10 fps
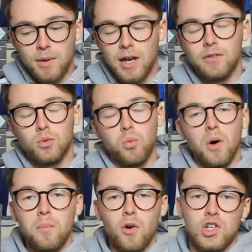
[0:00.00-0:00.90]
give us
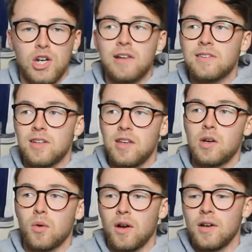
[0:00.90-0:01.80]
one more chance to
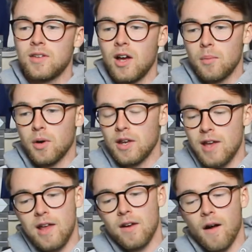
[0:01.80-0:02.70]
equalise. But
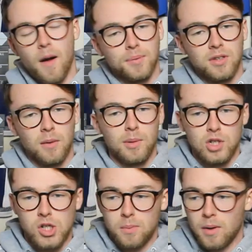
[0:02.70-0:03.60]
again, hop, skip
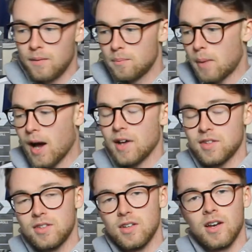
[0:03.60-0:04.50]
and jump,
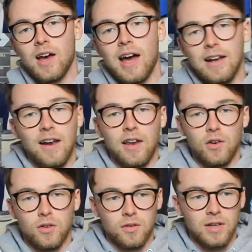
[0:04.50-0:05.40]
passes it, and
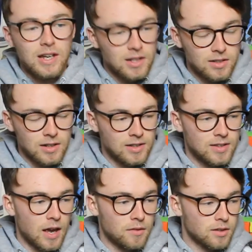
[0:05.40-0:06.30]
Leno easily
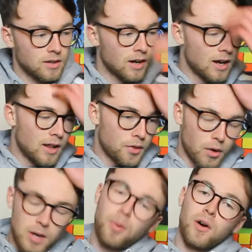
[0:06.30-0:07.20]
saves it.
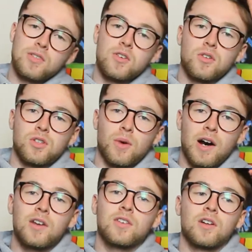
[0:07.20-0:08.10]
3 points go to
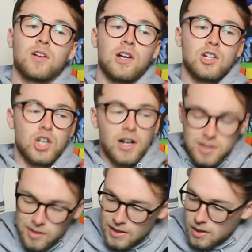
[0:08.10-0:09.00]
Arsenal,
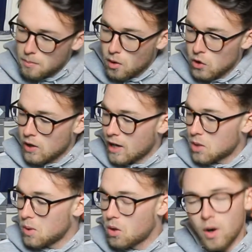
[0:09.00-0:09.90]
Chelsea in the mud, and
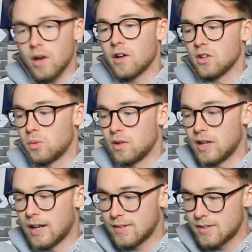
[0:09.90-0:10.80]
to be quite honest with
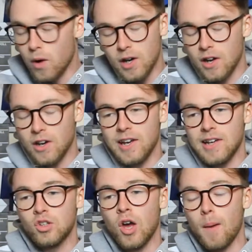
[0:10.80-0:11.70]
you lads, we're not going to
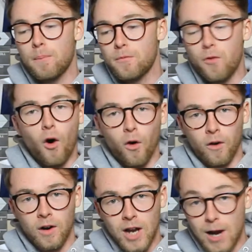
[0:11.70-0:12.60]
get top
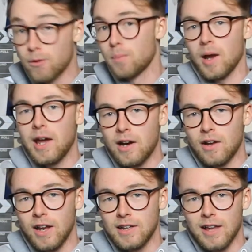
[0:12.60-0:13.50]
four if we're playing
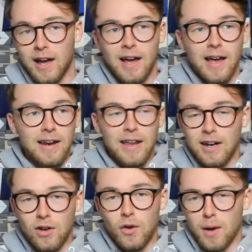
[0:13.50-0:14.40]
out like that, let
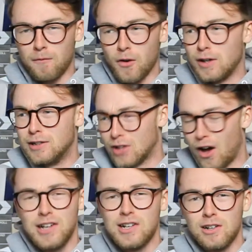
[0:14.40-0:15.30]
alone a fucking
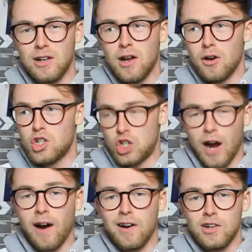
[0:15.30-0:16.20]
title
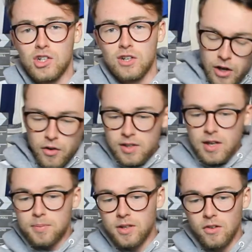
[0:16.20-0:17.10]
charge. There is
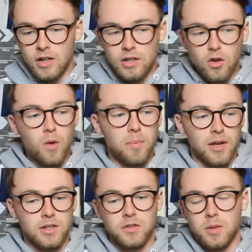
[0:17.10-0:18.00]
absolutely no
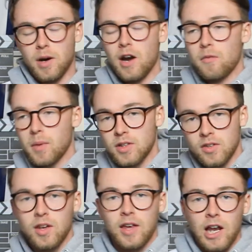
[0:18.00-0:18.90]
positives apart from, as I
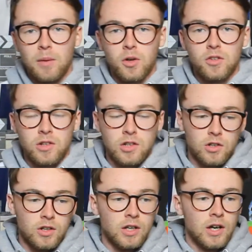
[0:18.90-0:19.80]
said, Callum
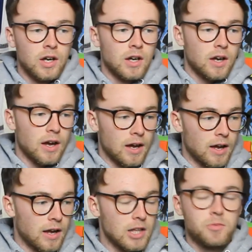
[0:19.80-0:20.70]

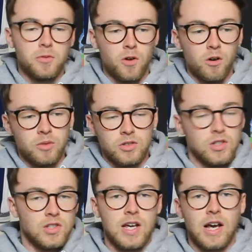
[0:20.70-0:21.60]
Hudson-Odoi, his
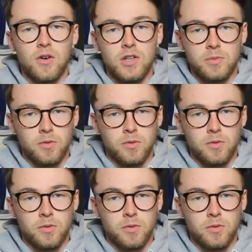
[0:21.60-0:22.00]
performance, to take out of this